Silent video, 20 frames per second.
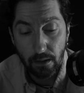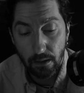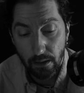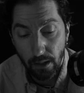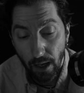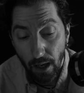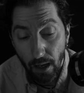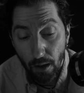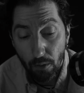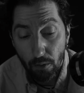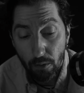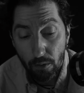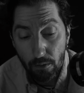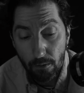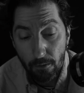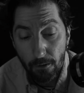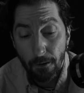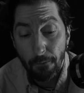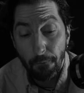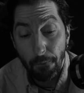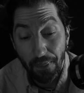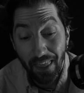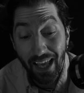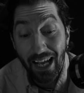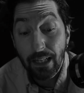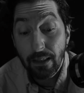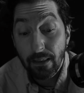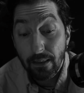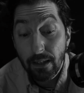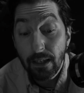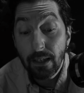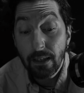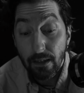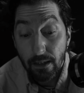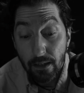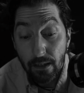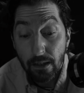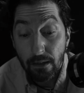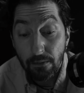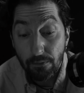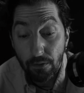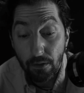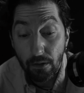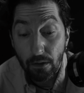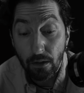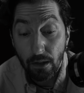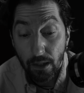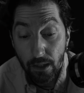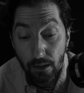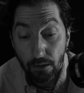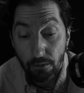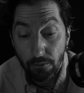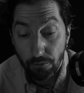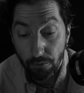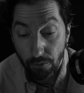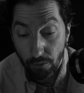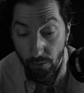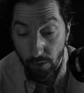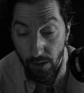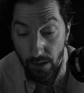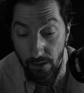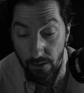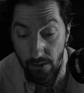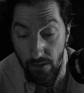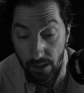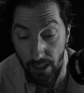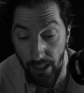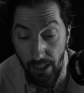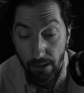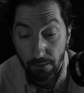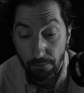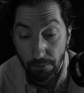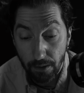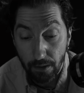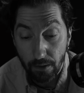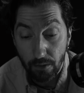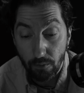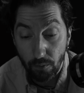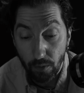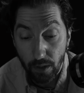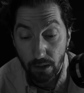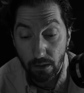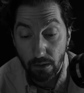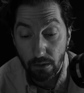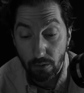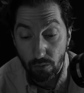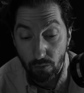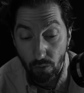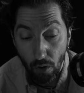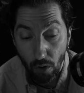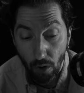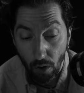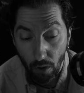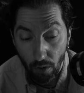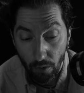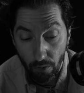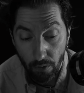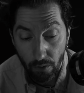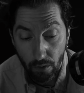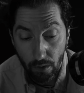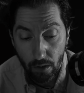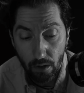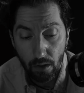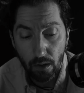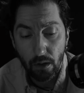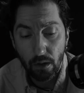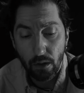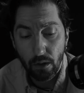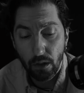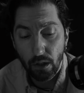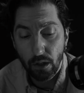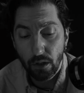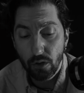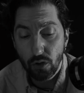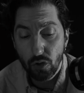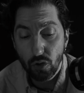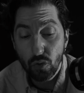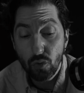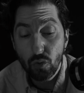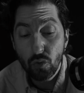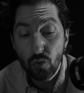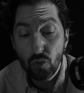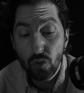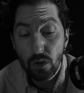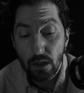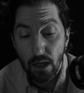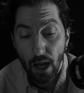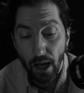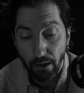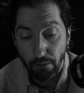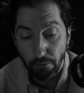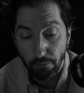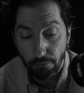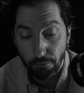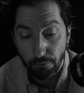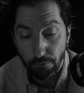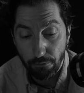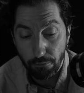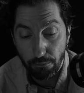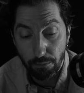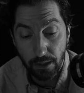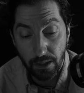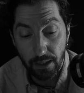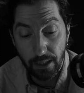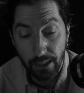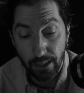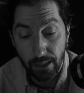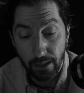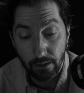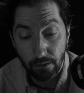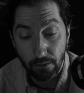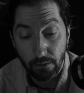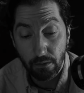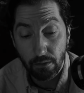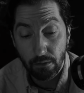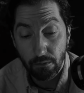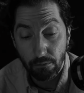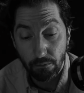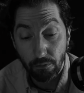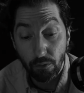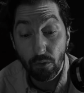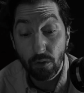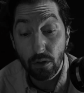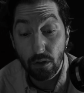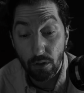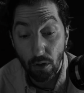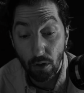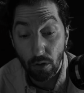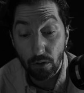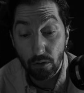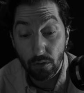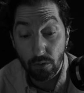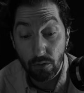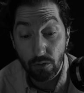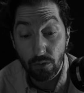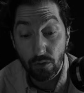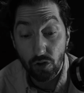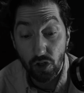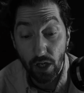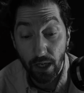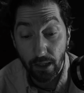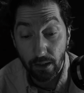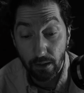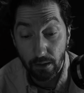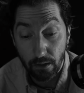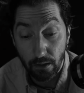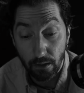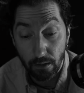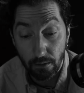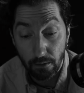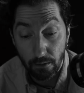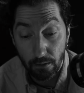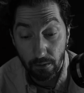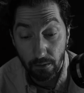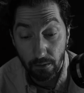Now that the evil influence had been withdrawn, a new life began for Dr. Jekyll.